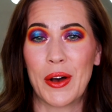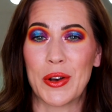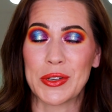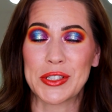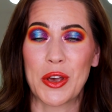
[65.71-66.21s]

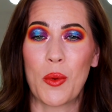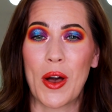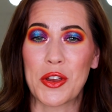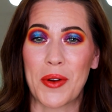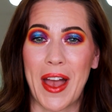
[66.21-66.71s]
Also,
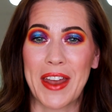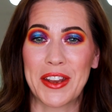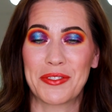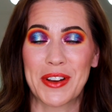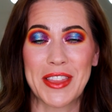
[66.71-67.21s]
while you're at
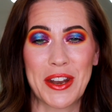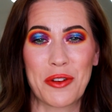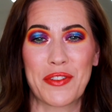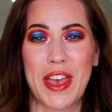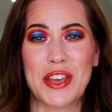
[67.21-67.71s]
it, ring that
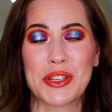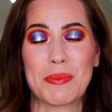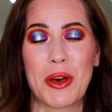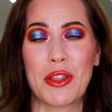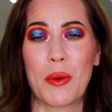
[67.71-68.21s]
notification
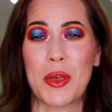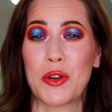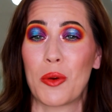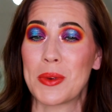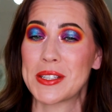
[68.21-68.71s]
bell, that way you
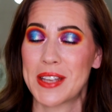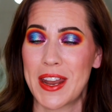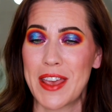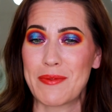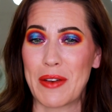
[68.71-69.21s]
don't miss
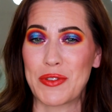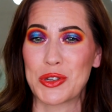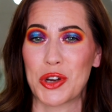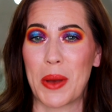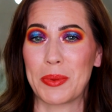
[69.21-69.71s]
any of my
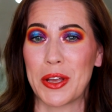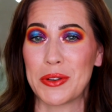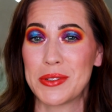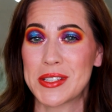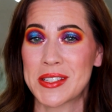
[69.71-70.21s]
future
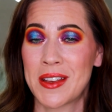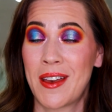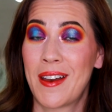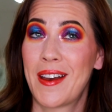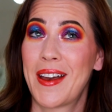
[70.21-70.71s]
uploads.
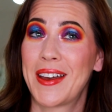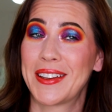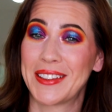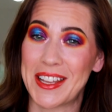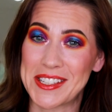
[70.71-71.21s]

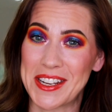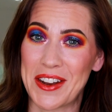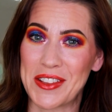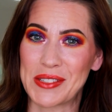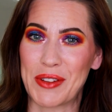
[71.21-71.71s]
And let's get into
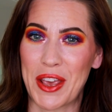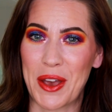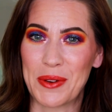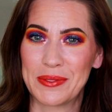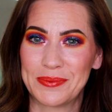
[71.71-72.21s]
this
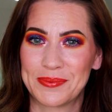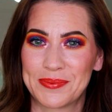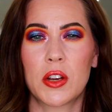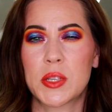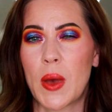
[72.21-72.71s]
video.
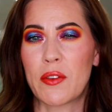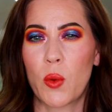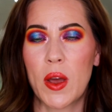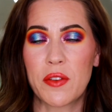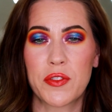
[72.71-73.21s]
Alright, so I have
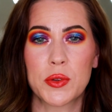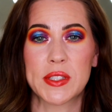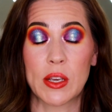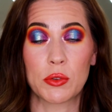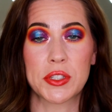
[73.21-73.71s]
quite a few
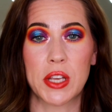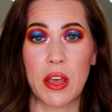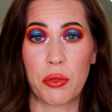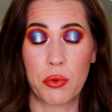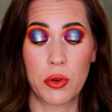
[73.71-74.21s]
singles to
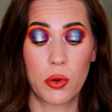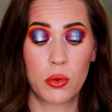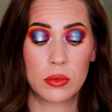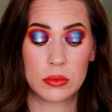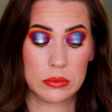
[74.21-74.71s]
get
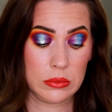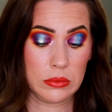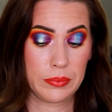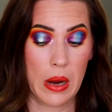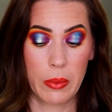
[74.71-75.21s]
through,
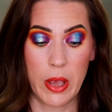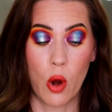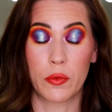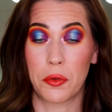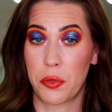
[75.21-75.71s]
probably
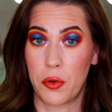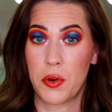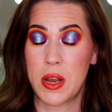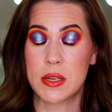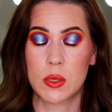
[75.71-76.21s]
over
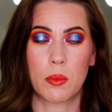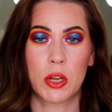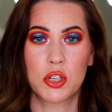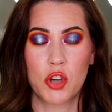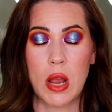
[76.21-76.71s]
30, so I'm
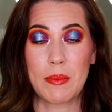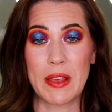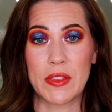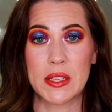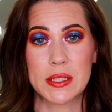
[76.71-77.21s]
going to try to
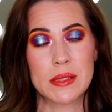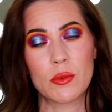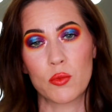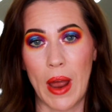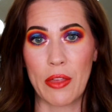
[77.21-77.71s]
make this
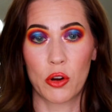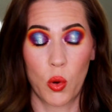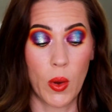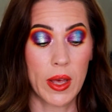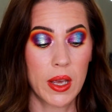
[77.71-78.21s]
rather
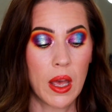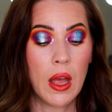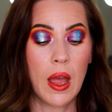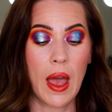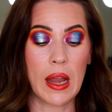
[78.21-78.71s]
quick,
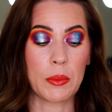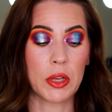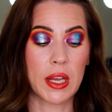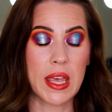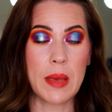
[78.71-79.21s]
and I'm
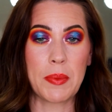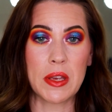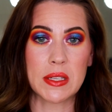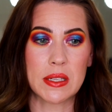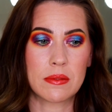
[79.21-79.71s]
going to keep
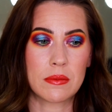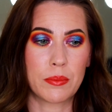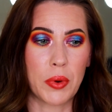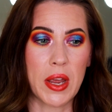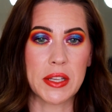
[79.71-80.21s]
it
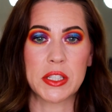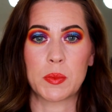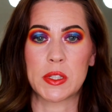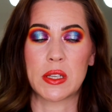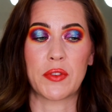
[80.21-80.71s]
brand
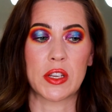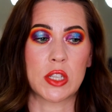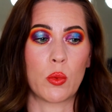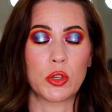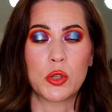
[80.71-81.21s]
specific,
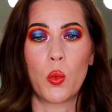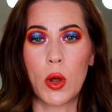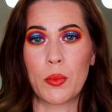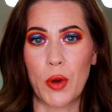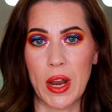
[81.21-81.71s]
so we'll do
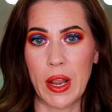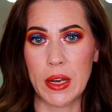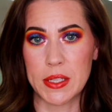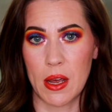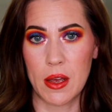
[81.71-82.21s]
one brand at a
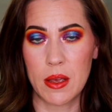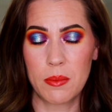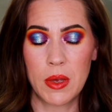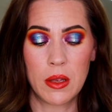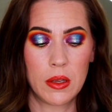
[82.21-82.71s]

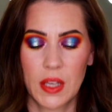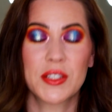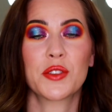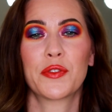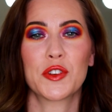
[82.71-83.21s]
time.
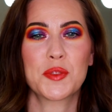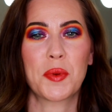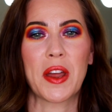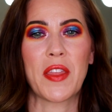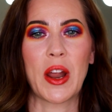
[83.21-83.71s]
So the first
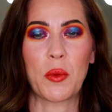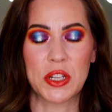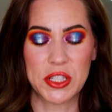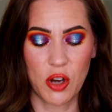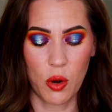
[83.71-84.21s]
brand that I want
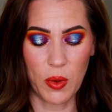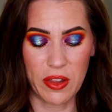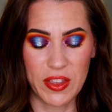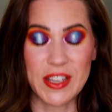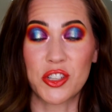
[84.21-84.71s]
to start
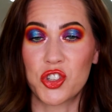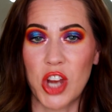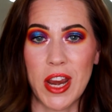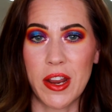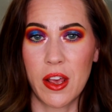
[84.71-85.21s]
with is
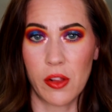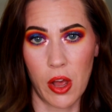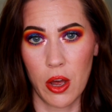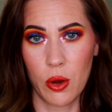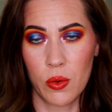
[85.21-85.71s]
JD
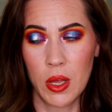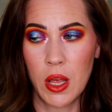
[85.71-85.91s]
Glow.